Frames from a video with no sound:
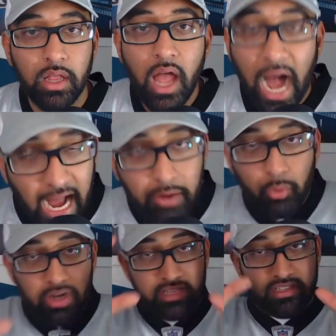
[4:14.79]
I
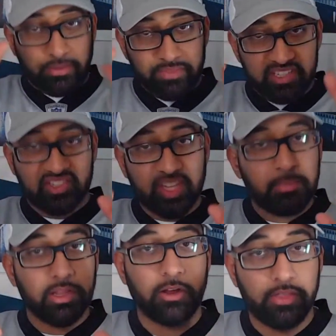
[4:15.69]
wanted something
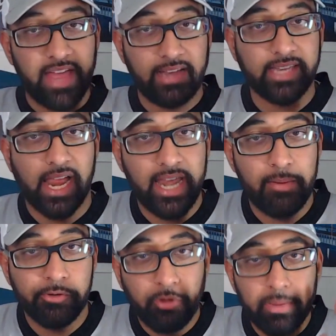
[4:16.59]
similar in that
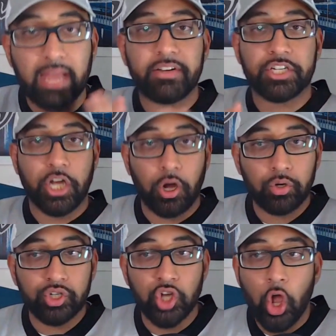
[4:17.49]
dynamic where we have a
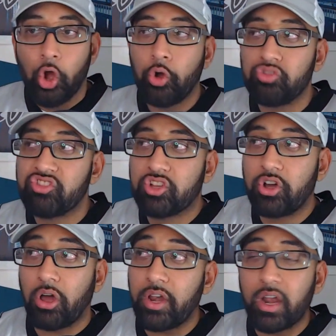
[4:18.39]
coach who's
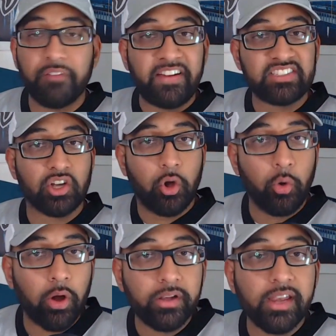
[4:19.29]
good enough as a
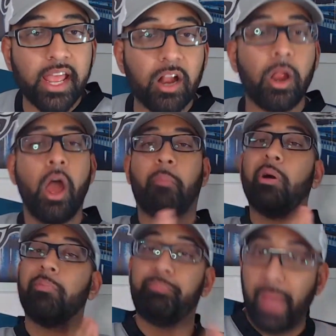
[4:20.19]
coordinator,
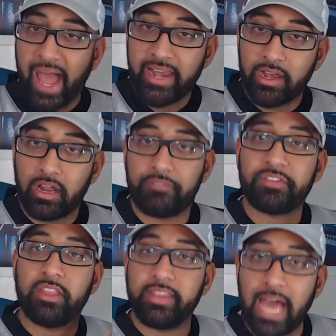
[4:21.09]
but bad enough
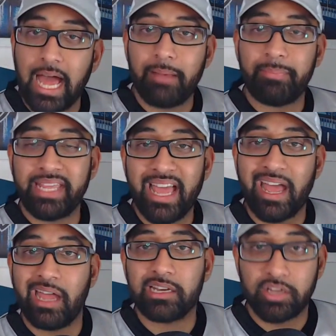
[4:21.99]
to not be a
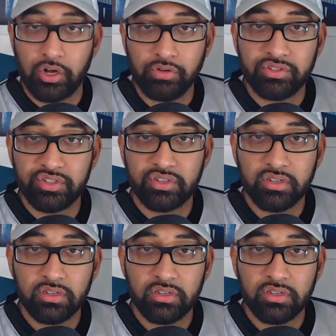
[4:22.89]
head coach.